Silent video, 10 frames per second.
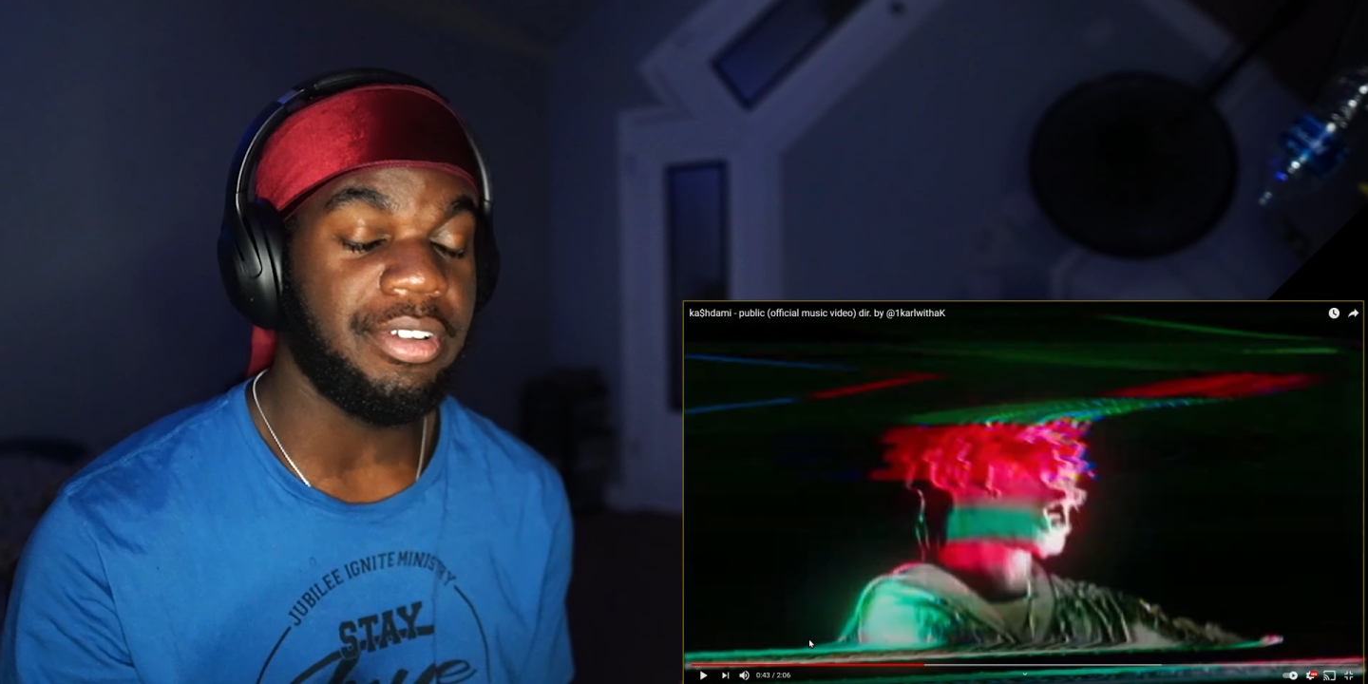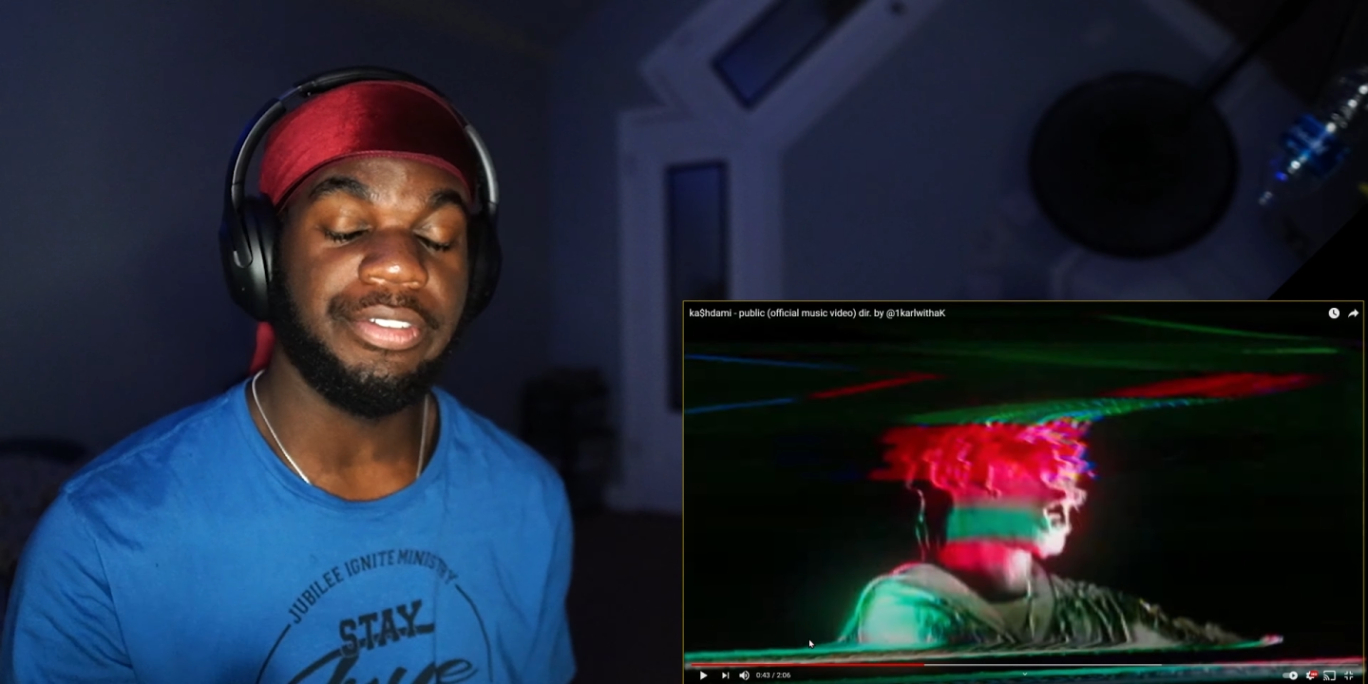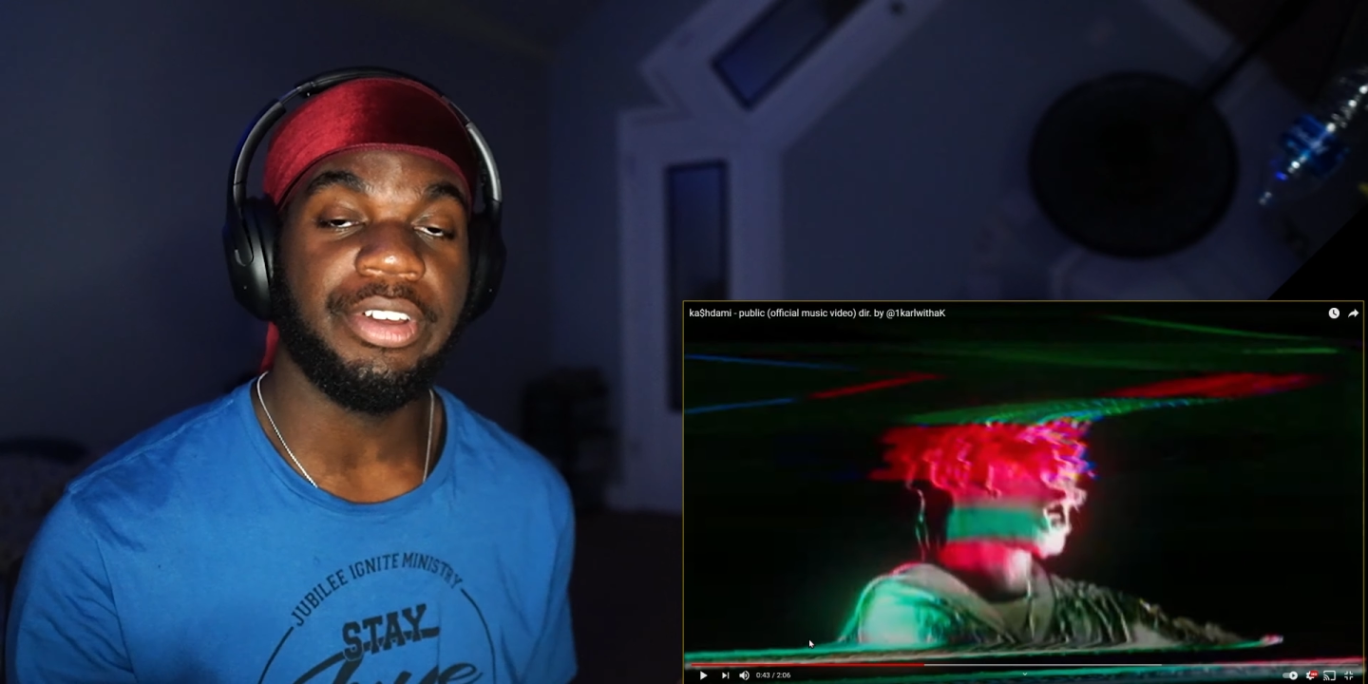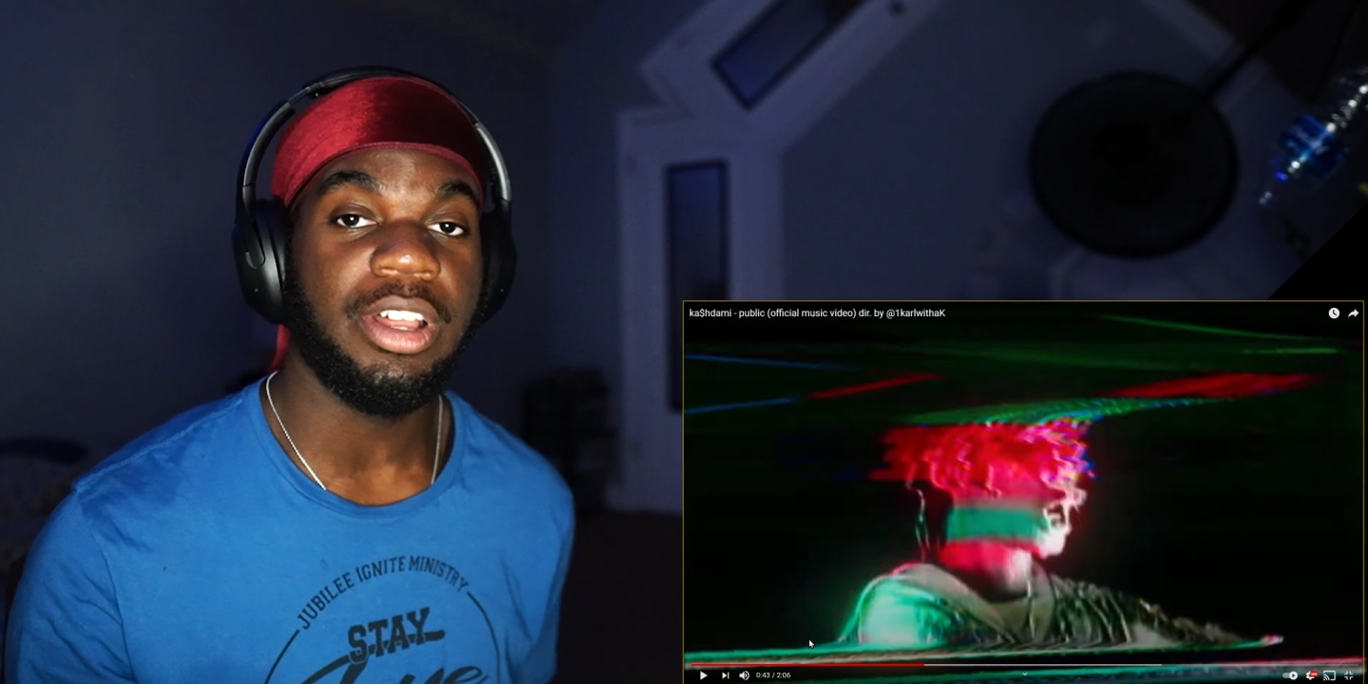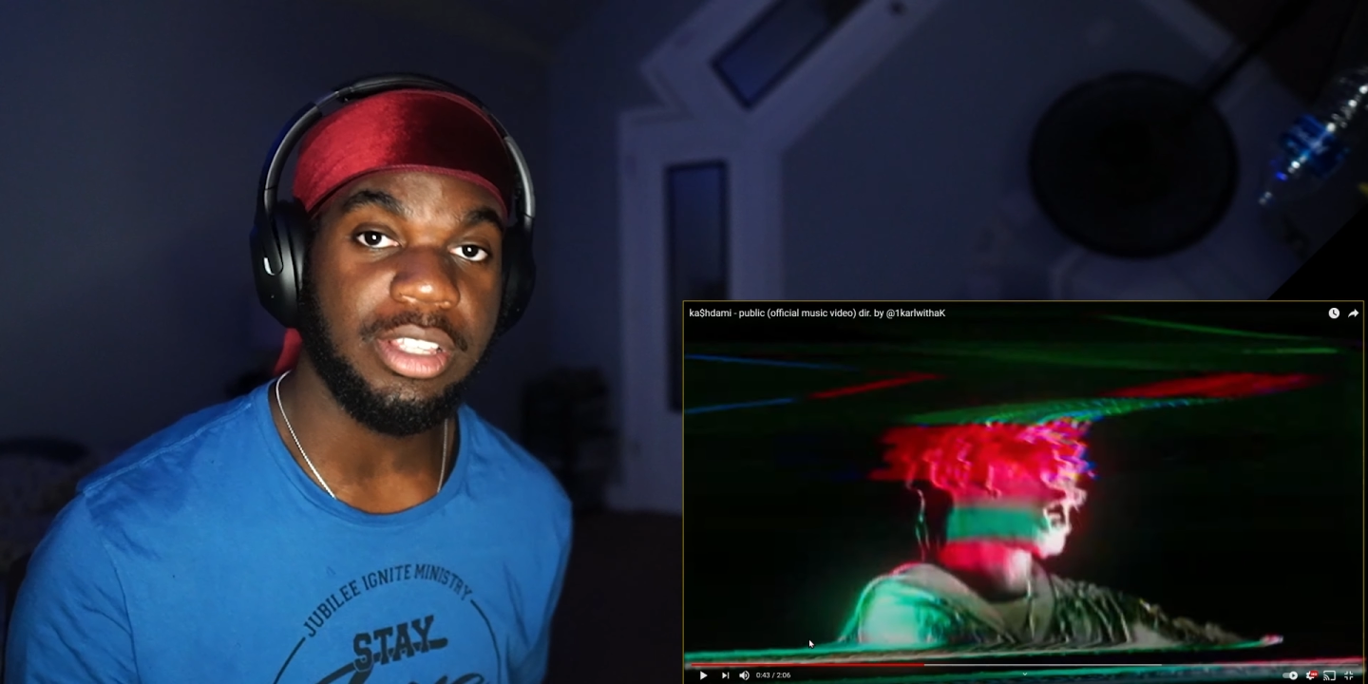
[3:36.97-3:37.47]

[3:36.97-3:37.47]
Fritos